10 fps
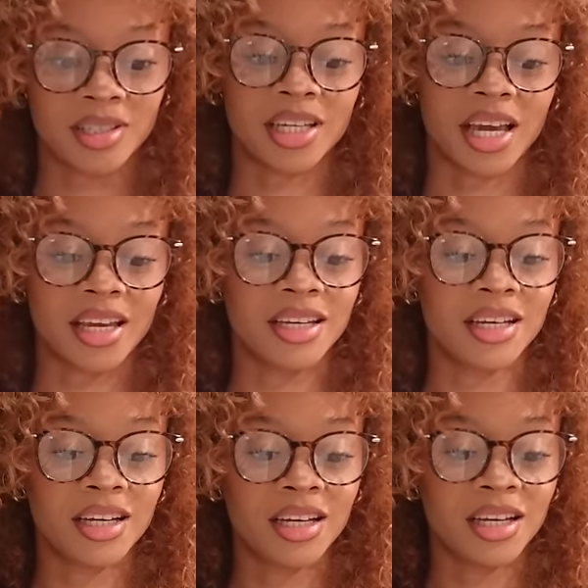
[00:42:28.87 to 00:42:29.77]
Okay.
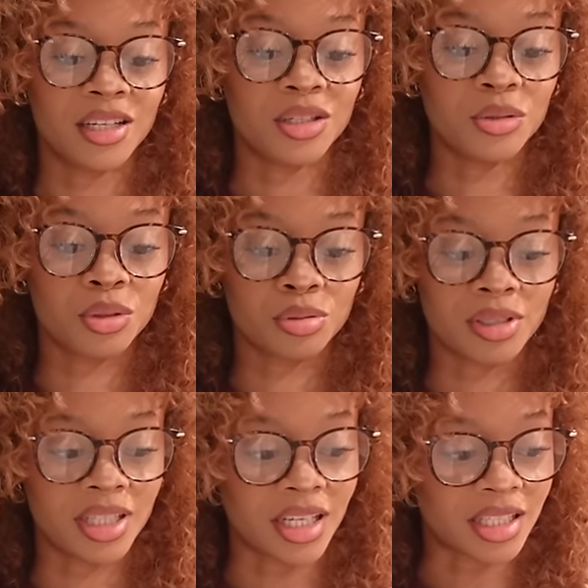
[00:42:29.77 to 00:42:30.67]

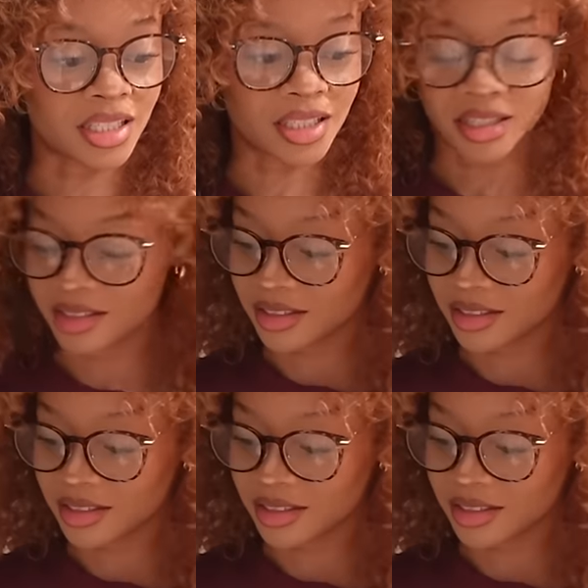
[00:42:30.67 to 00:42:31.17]
Nutridisc.